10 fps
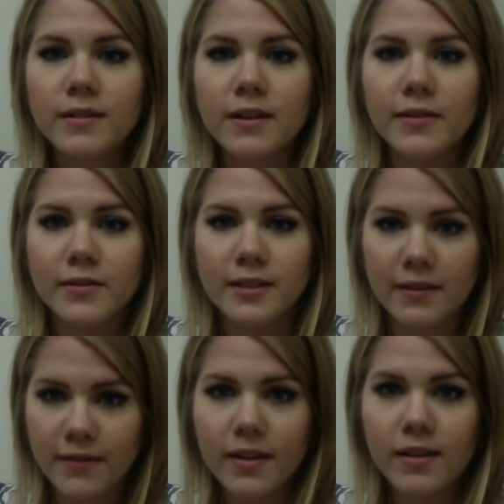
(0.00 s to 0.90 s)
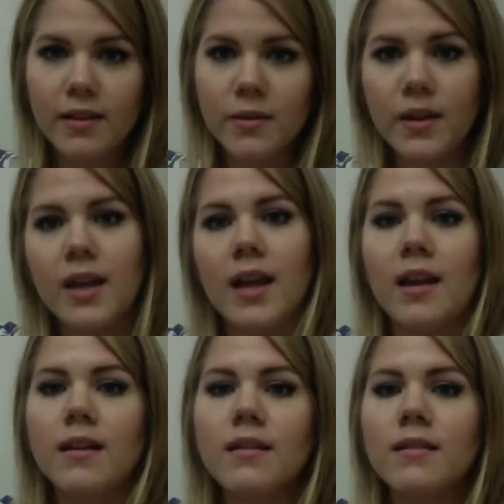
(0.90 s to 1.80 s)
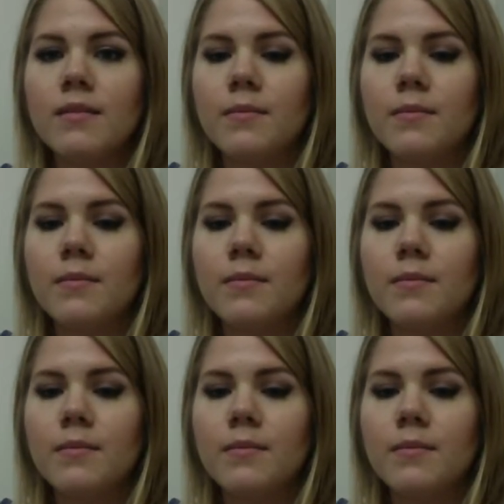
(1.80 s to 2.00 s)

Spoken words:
and I would definitely do it again.